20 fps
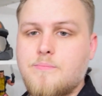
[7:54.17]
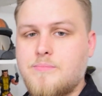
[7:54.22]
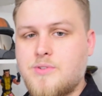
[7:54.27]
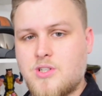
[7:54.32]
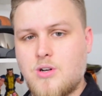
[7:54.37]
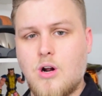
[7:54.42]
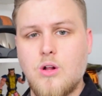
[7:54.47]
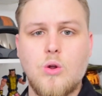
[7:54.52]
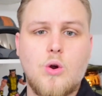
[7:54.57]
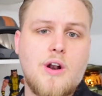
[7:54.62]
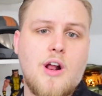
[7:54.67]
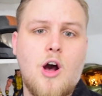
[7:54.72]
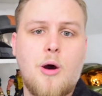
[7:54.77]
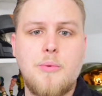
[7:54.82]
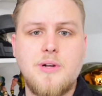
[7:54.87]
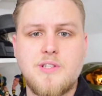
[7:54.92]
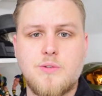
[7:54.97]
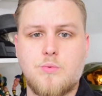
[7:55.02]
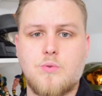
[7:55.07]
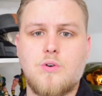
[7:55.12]
Star-Lord
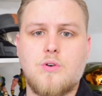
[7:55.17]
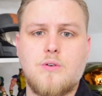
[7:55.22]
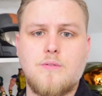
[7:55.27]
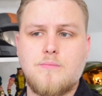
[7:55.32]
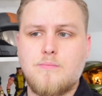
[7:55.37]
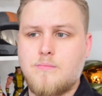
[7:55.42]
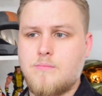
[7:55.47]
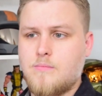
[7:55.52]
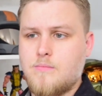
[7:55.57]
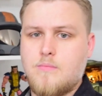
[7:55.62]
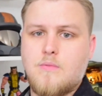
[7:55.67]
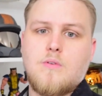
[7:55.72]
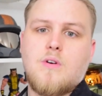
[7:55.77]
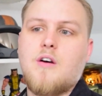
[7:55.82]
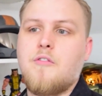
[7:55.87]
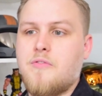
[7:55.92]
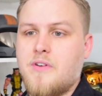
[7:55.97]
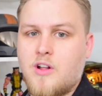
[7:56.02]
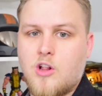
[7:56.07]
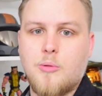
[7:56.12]
helmets were
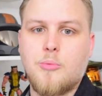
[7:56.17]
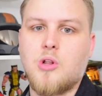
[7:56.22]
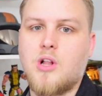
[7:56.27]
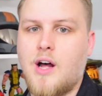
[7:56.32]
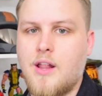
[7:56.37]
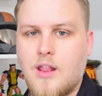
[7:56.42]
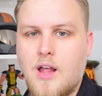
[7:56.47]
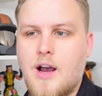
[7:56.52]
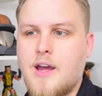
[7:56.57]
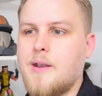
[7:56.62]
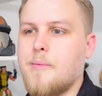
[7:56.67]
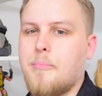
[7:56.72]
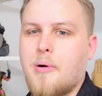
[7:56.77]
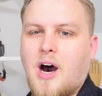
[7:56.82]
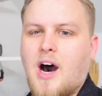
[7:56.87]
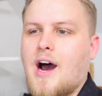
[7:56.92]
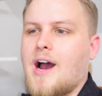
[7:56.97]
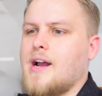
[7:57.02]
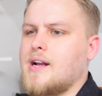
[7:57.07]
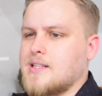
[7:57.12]
available online to
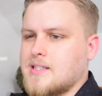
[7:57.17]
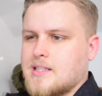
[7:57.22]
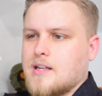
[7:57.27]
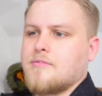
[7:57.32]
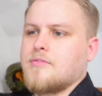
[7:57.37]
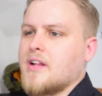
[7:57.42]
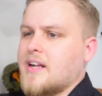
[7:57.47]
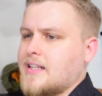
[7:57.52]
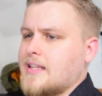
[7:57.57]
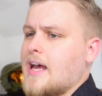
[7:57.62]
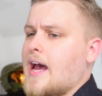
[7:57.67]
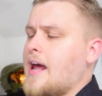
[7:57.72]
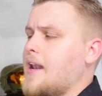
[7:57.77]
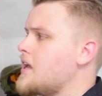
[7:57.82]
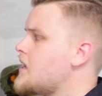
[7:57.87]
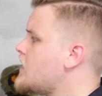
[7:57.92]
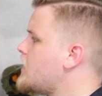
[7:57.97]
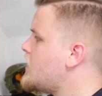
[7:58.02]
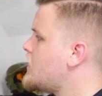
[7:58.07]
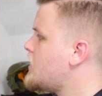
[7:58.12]
buy and stuff like that.
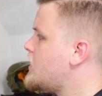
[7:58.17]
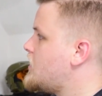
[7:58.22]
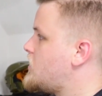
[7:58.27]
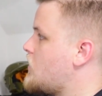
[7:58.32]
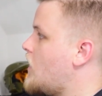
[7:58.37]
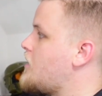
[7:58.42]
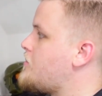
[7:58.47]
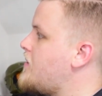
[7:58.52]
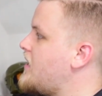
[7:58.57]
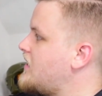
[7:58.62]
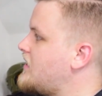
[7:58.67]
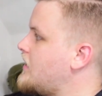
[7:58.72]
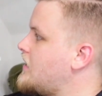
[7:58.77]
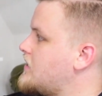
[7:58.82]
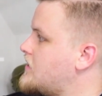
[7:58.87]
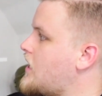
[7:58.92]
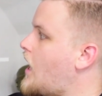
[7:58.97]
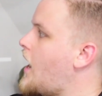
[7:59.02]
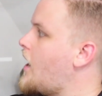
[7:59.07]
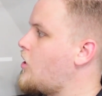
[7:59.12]
So I had to make the
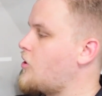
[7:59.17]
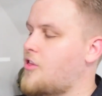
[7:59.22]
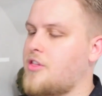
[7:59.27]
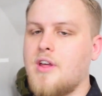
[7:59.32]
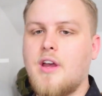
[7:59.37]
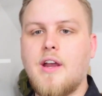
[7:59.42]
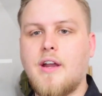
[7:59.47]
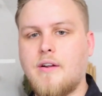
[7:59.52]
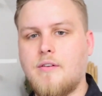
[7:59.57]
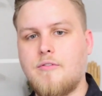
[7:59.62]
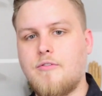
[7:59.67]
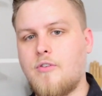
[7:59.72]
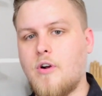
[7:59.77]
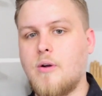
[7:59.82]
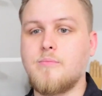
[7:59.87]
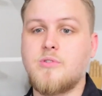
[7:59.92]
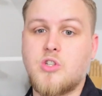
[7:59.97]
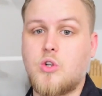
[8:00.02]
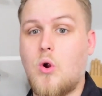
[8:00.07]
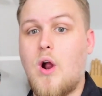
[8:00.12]
entire thing from
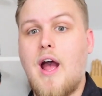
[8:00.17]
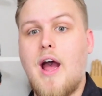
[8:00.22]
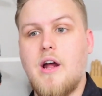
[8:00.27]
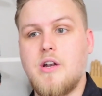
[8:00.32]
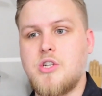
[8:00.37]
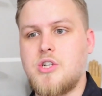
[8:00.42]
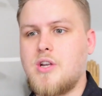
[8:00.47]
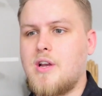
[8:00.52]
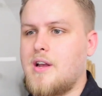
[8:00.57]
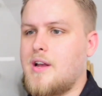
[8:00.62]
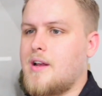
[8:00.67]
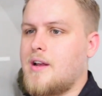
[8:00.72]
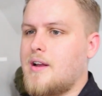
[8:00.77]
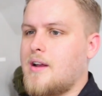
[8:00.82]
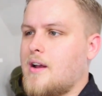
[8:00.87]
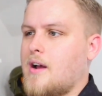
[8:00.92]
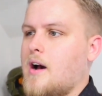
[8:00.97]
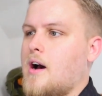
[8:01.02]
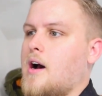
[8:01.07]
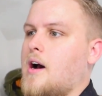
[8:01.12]
scratch,
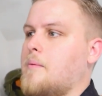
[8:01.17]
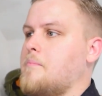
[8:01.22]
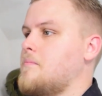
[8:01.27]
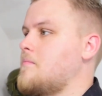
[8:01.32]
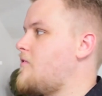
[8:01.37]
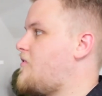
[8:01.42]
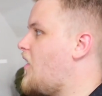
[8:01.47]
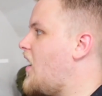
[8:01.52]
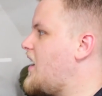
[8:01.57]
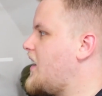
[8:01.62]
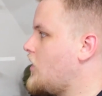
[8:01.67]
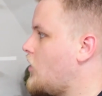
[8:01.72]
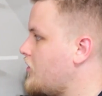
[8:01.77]
finding all